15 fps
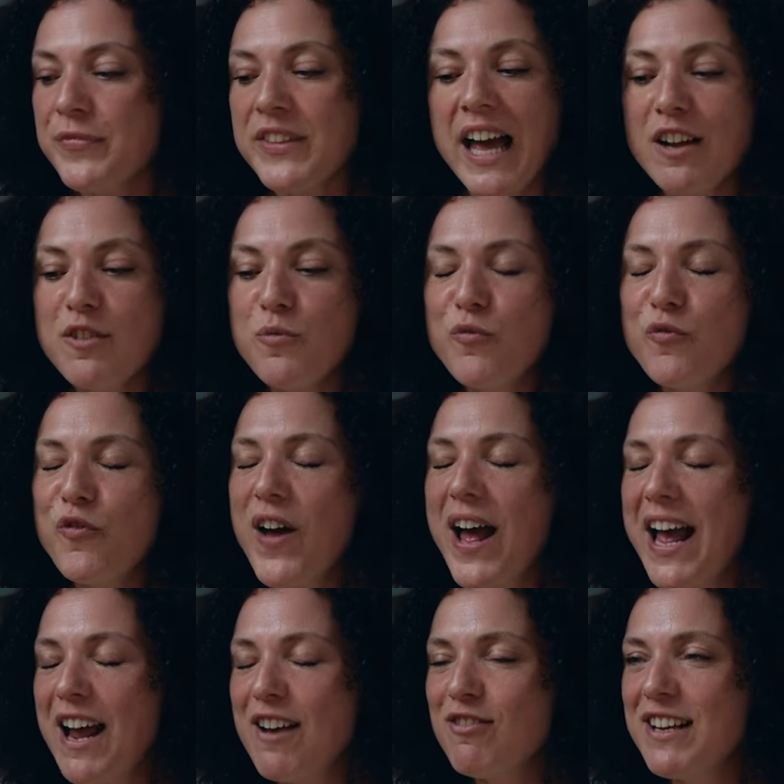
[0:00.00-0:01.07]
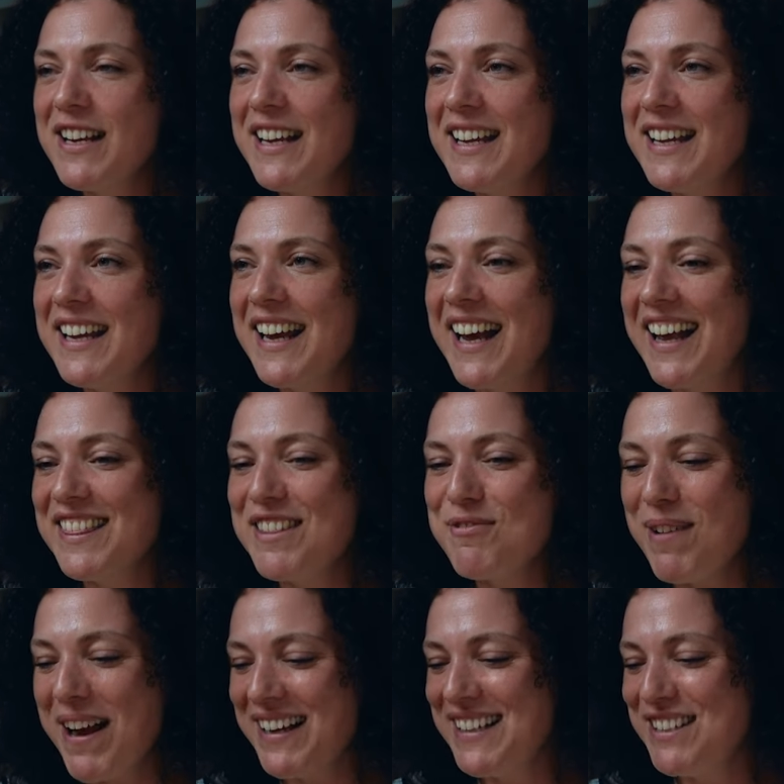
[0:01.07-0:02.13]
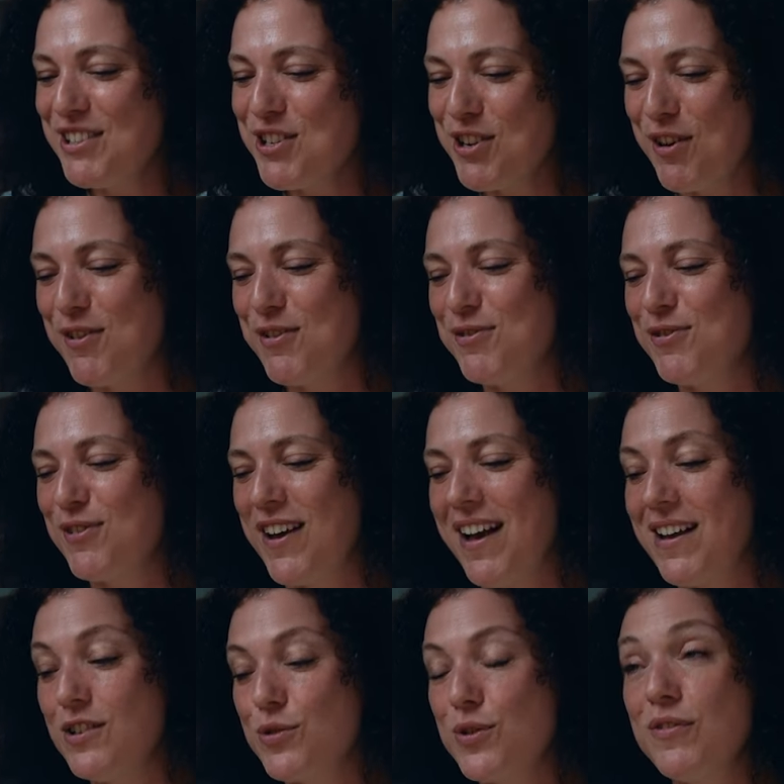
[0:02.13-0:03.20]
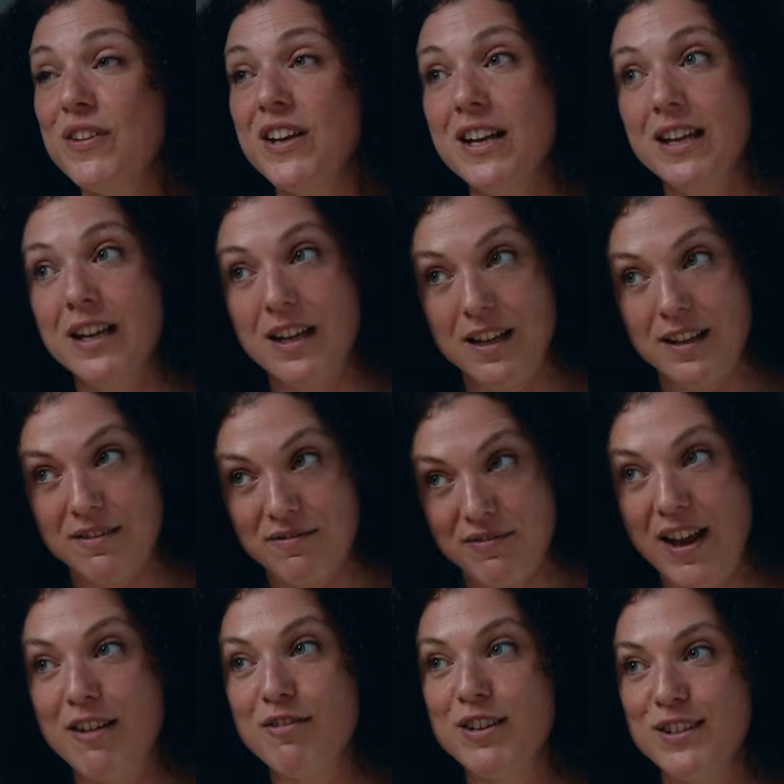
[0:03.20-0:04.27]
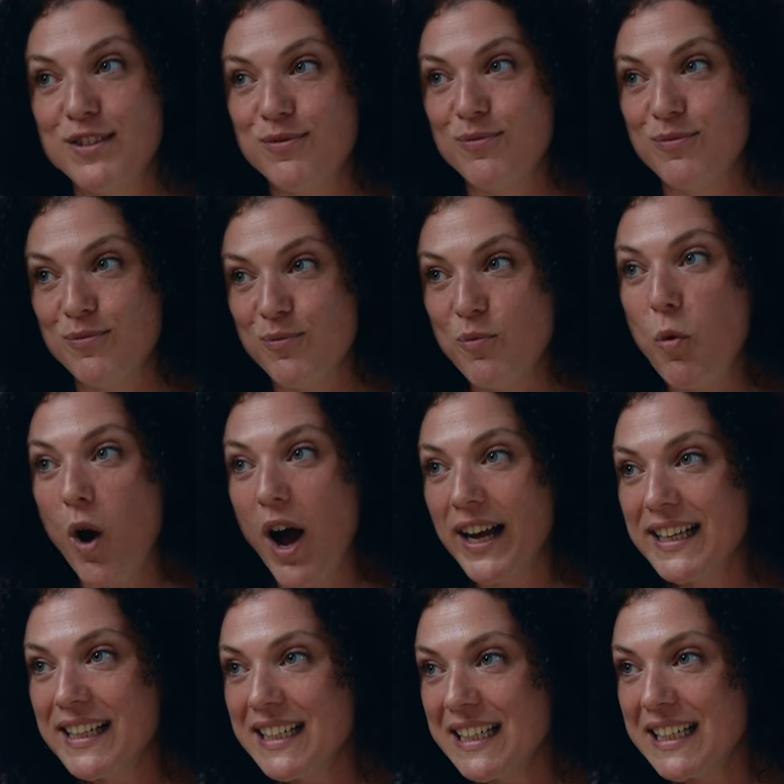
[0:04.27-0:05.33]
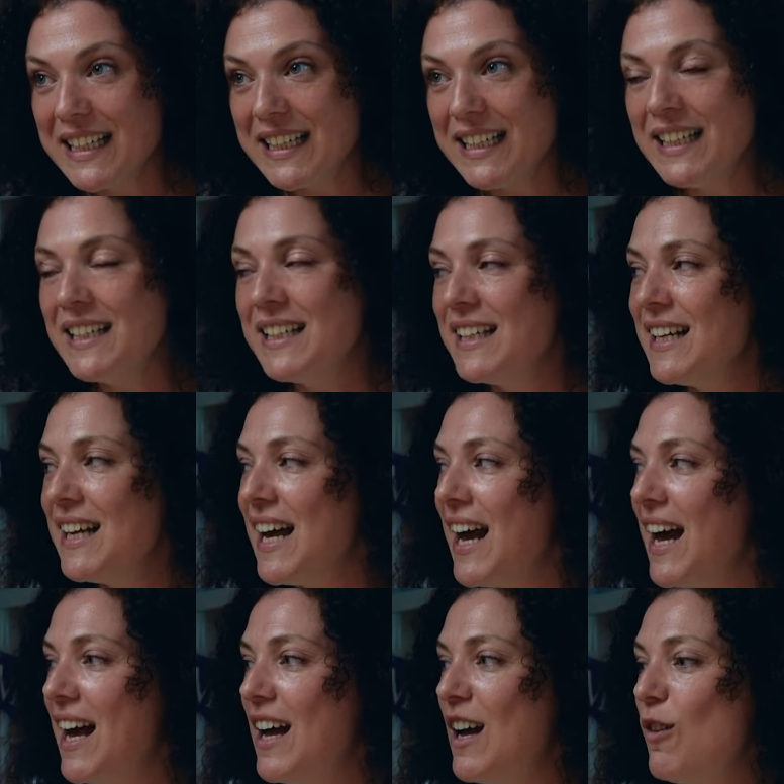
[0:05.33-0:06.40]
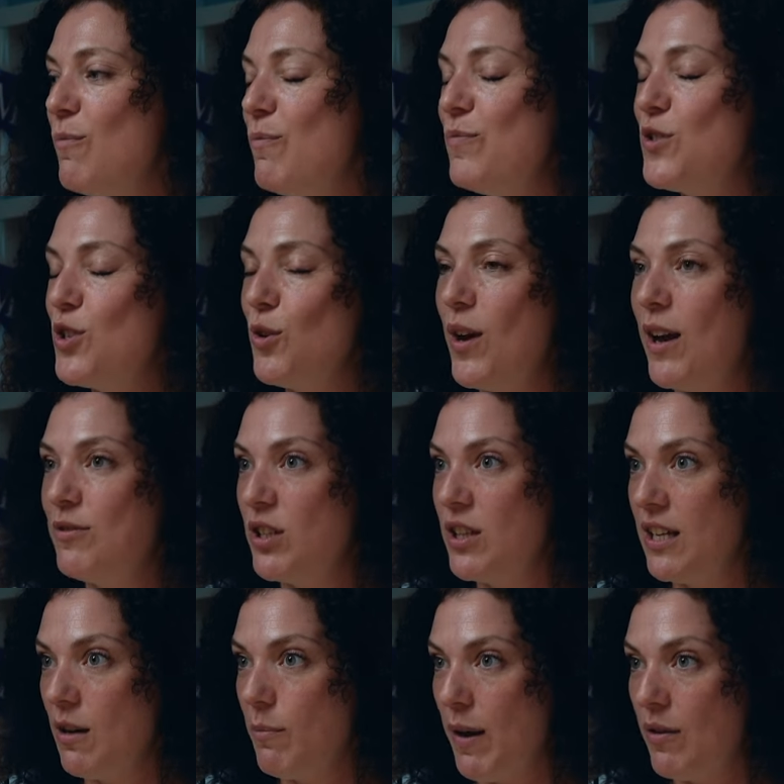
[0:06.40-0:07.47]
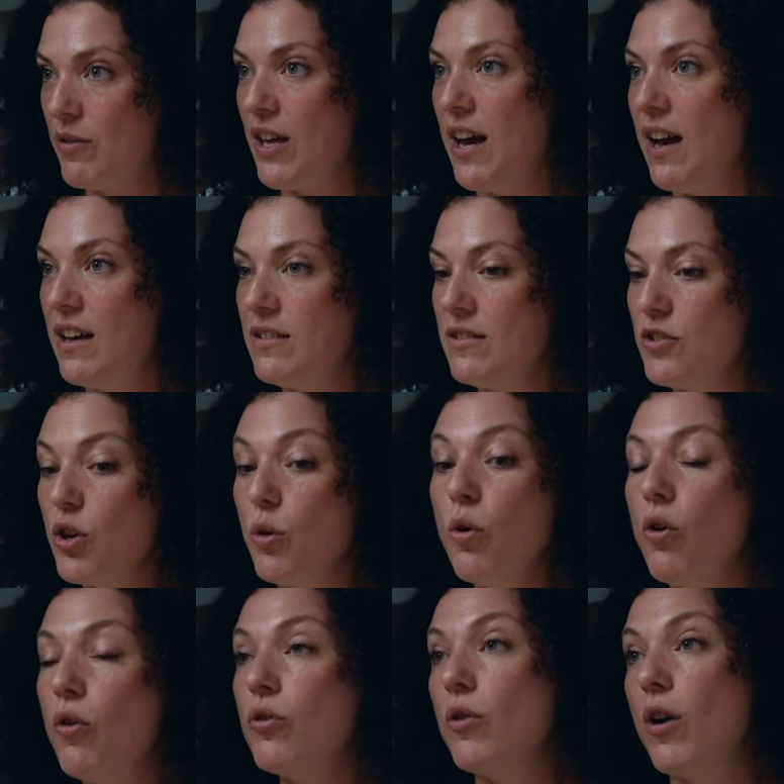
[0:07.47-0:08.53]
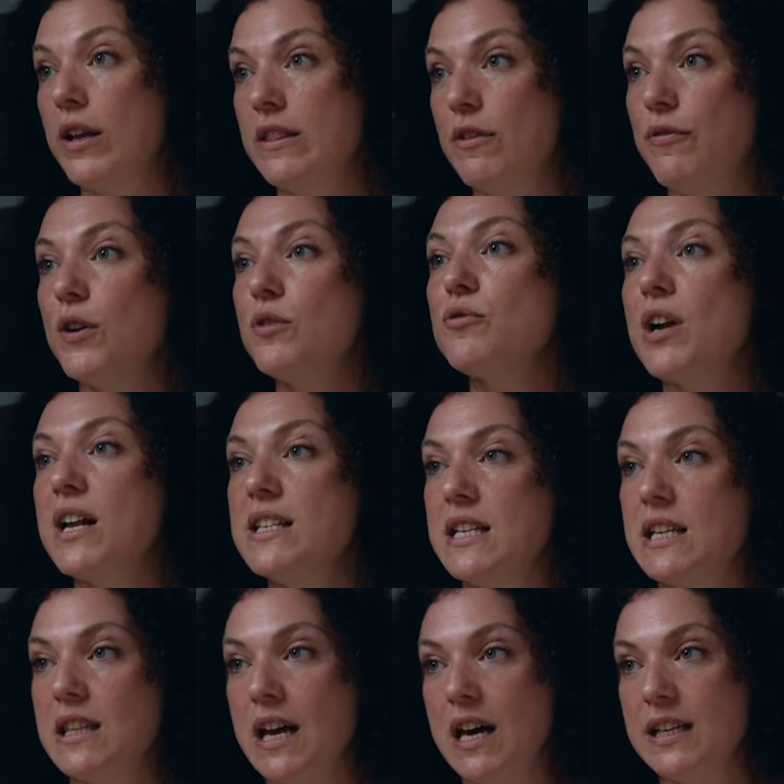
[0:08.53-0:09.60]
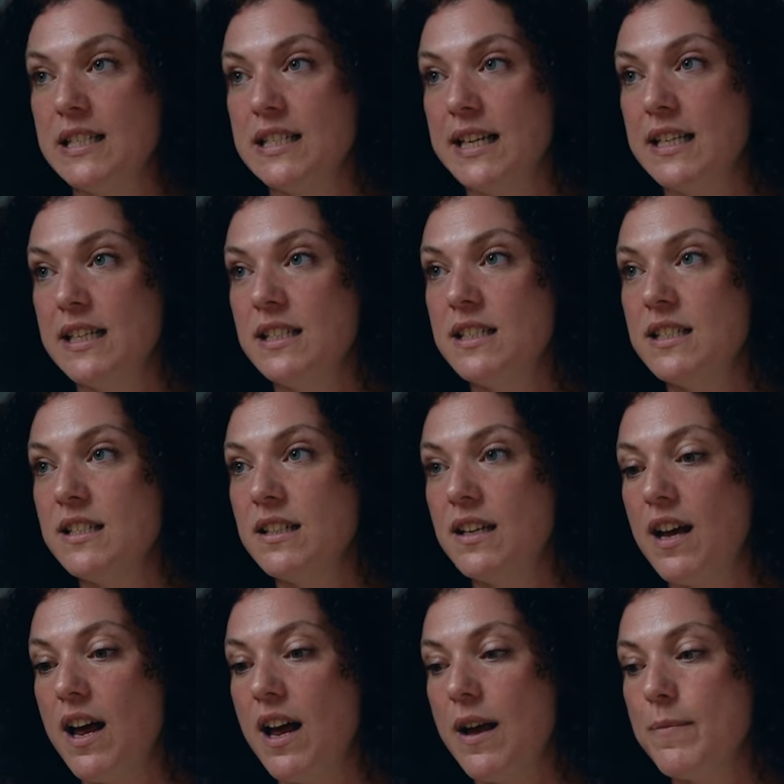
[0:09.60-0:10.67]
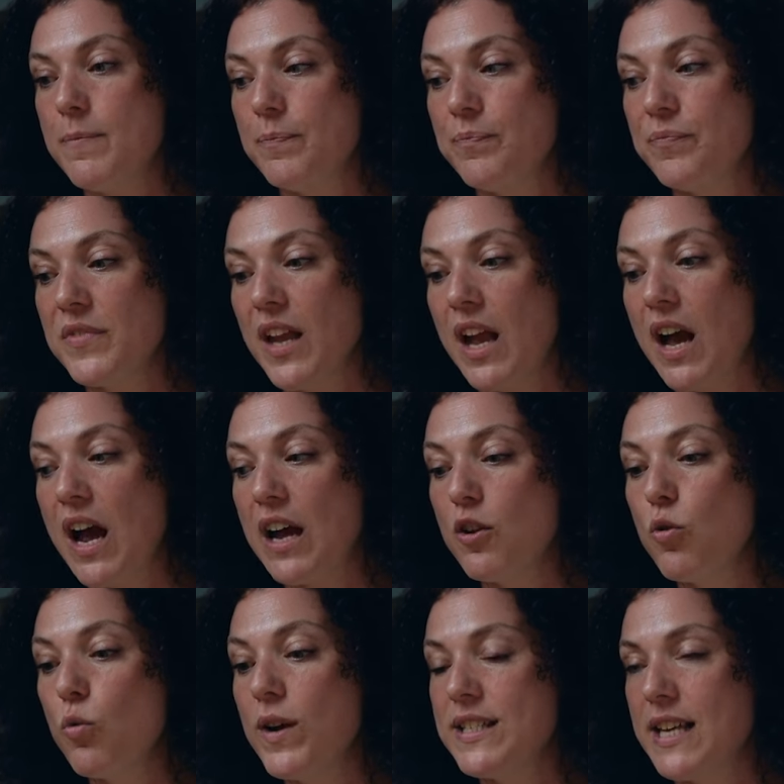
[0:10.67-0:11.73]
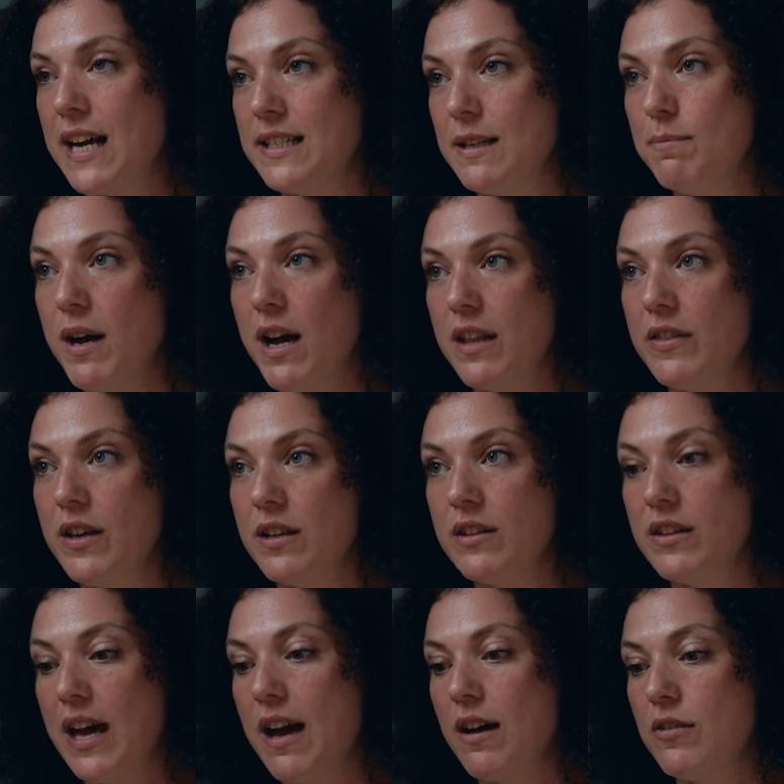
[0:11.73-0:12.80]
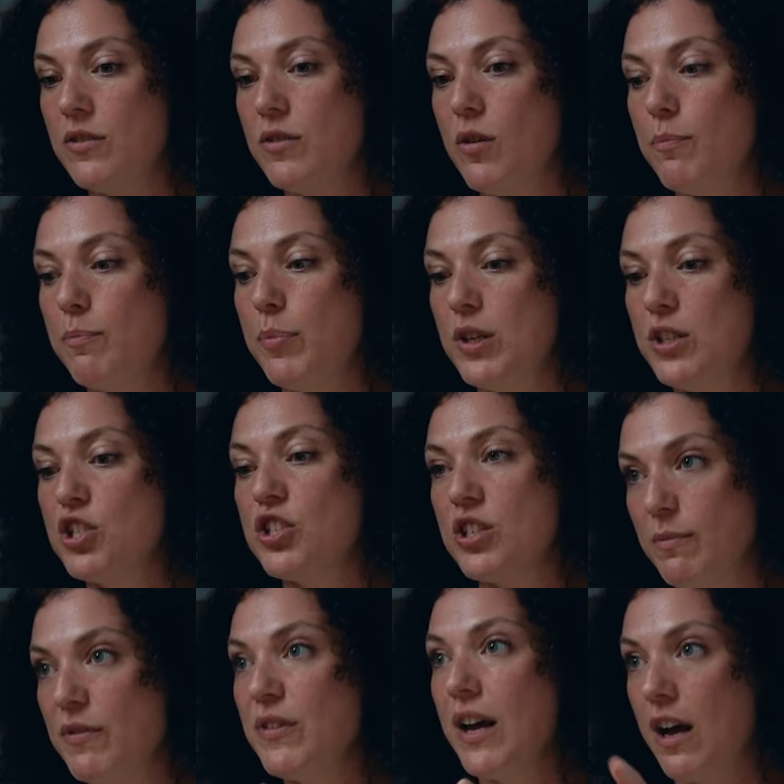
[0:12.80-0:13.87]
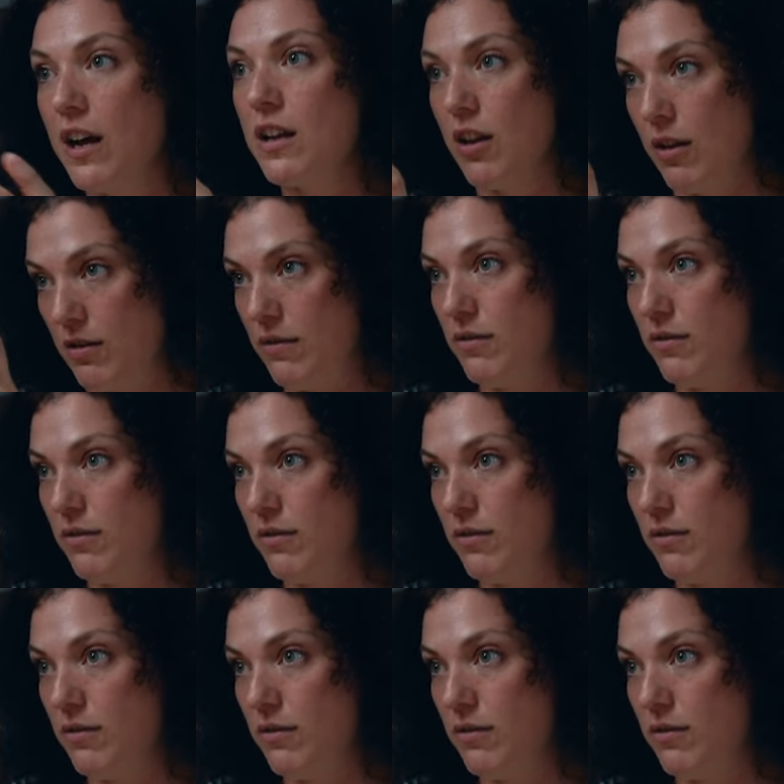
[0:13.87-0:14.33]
They vary, uh, the range of entry fee varies widely. Um, so you have to think about that. So on the fundraising that I did, um, I always had in mind that that budget, some of that